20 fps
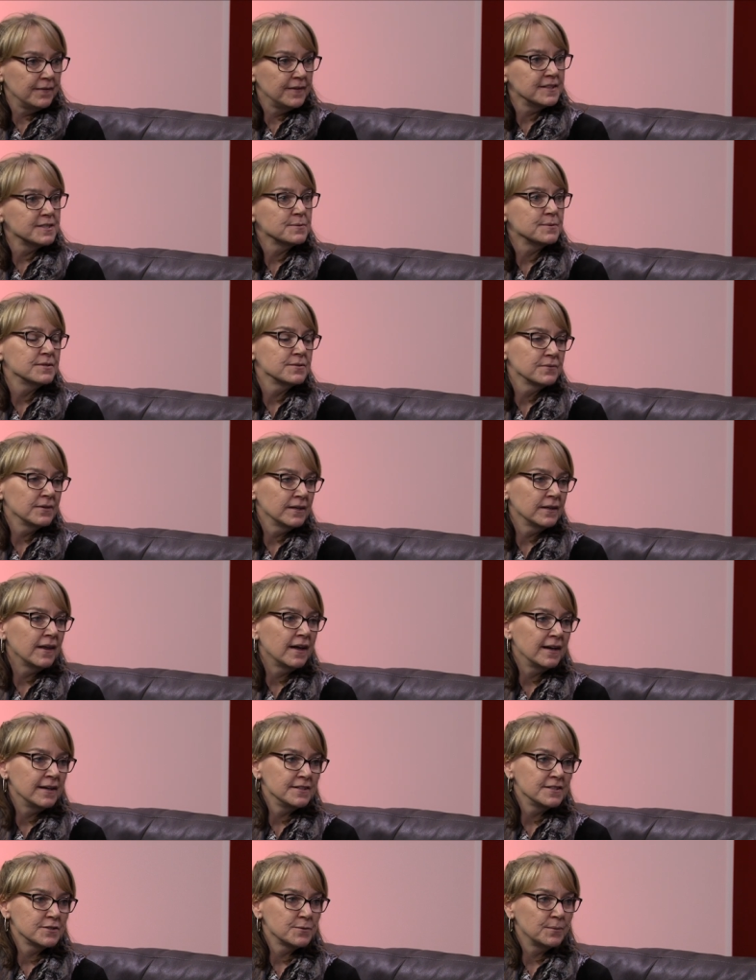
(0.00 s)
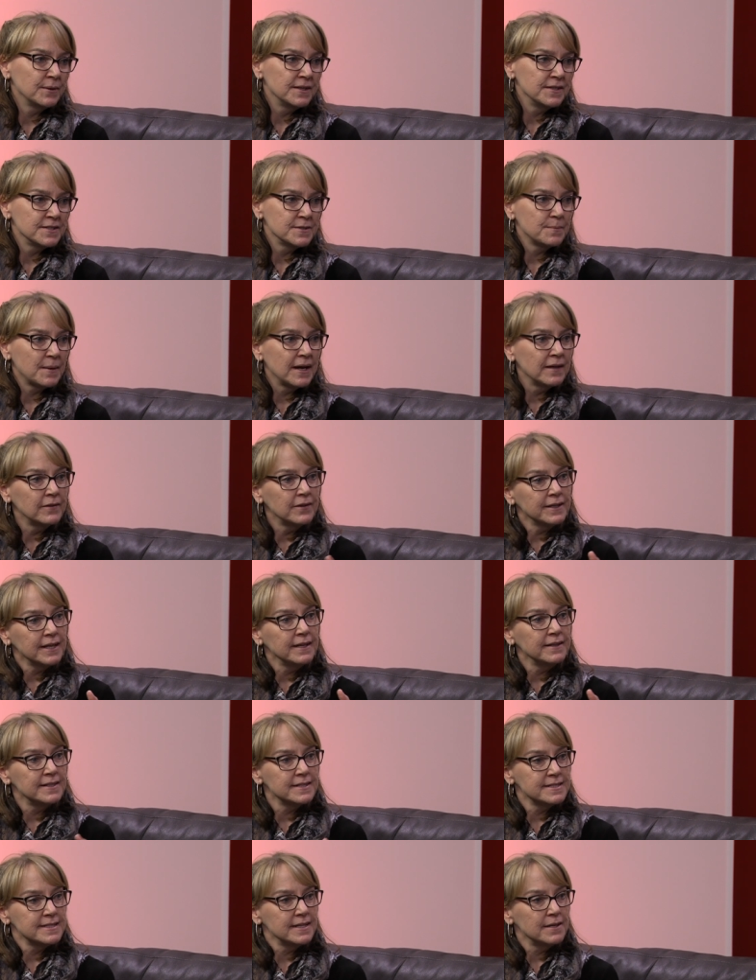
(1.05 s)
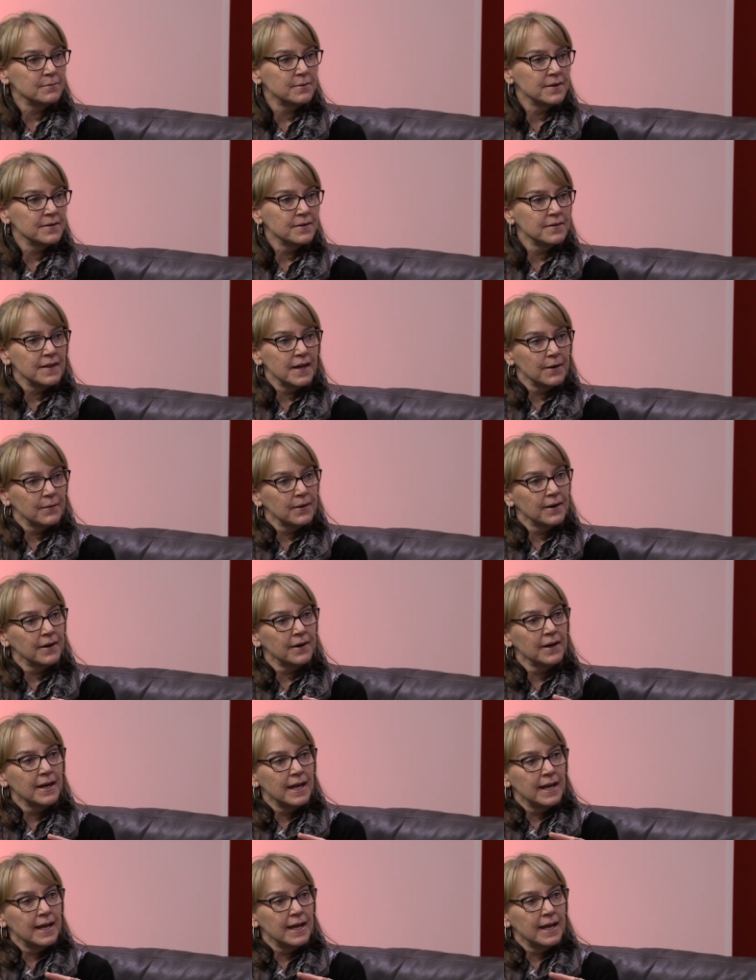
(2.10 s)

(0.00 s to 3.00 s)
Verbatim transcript: this was realized was by looking to see whether there were